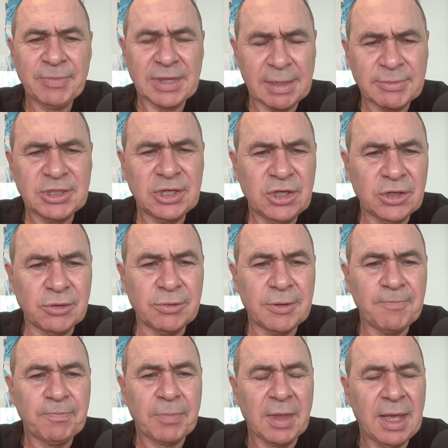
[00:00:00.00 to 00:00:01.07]
Up to you
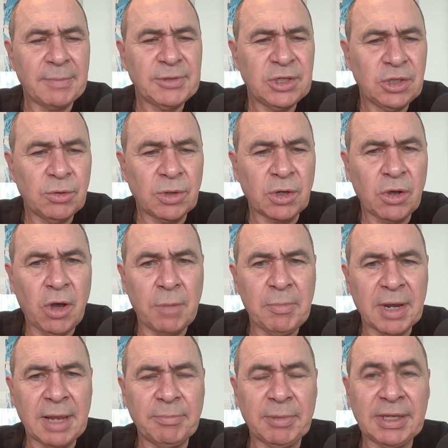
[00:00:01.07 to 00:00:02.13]
and God.
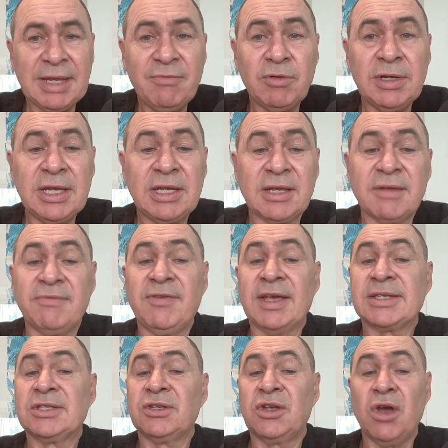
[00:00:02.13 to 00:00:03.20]
But I believe we need to
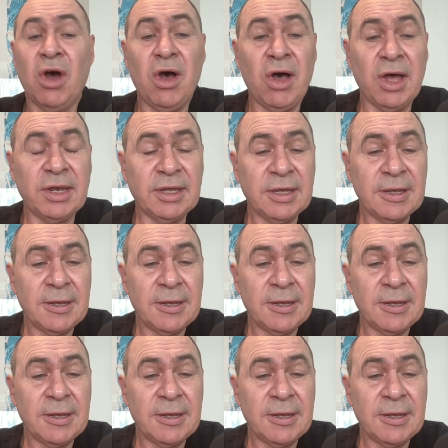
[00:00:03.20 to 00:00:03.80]
confess to God